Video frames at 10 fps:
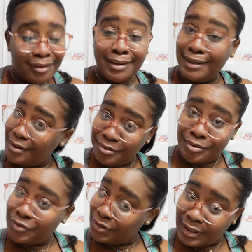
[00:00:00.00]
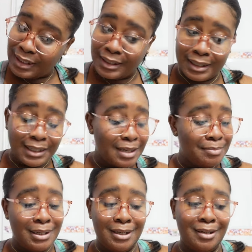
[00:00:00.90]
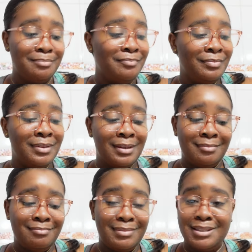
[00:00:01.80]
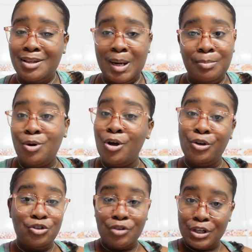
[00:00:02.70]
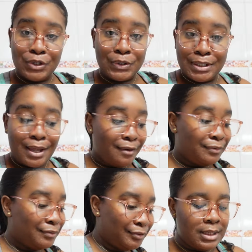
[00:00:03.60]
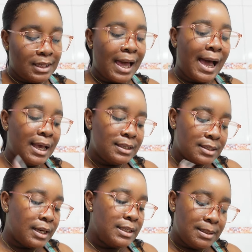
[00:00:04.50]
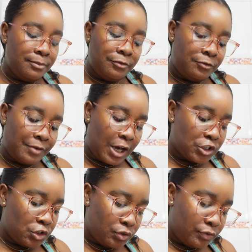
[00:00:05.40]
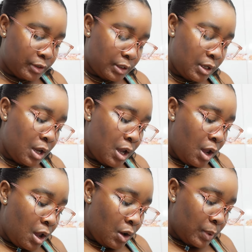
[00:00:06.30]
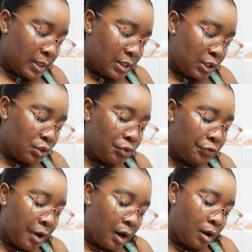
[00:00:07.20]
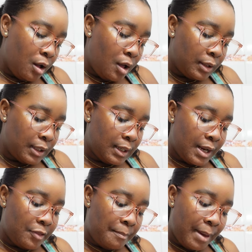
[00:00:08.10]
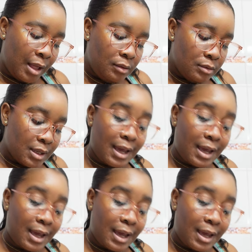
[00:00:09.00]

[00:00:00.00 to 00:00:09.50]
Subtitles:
heels for day and night. I mean, it's all about how you dress your stuff. The last item from Fashion Nova was the Too Far Gone leather belt.